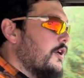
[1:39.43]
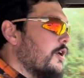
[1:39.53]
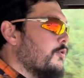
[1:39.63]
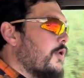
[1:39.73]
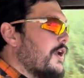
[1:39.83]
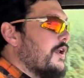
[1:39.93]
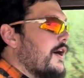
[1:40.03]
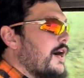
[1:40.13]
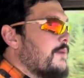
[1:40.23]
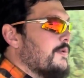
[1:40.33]

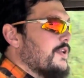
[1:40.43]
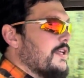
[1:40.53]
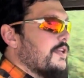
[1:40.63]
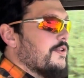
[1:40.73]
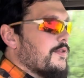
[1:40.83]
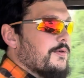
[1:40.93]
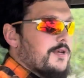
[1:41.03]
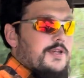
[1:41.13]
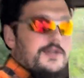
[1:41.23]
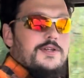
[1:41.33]
whatnot, but they were
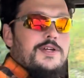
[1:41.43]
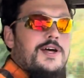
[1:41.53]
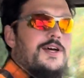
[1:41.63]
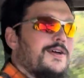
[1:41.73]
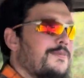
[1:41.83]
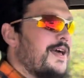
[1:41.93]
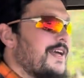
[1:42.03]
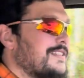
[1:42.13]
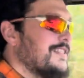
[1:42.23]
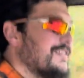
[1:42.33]
going to
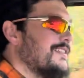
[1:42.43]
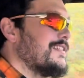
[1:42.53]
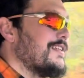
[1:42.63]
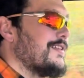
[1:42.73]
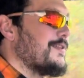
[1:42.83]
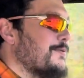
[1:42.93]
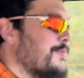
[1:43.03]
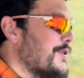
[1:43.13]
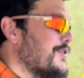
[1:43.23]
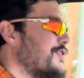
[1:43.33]
basically say that they were
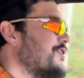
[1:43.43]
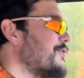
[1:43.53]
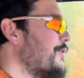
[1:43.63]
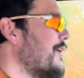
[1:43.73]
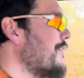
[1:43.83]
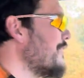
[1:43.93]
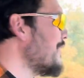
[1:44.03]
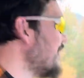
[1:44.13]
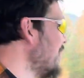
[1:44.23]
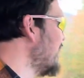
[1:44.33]
birds or
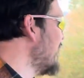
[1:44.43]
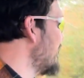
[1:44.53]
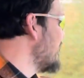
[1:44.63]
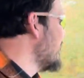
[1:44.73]
whatever. So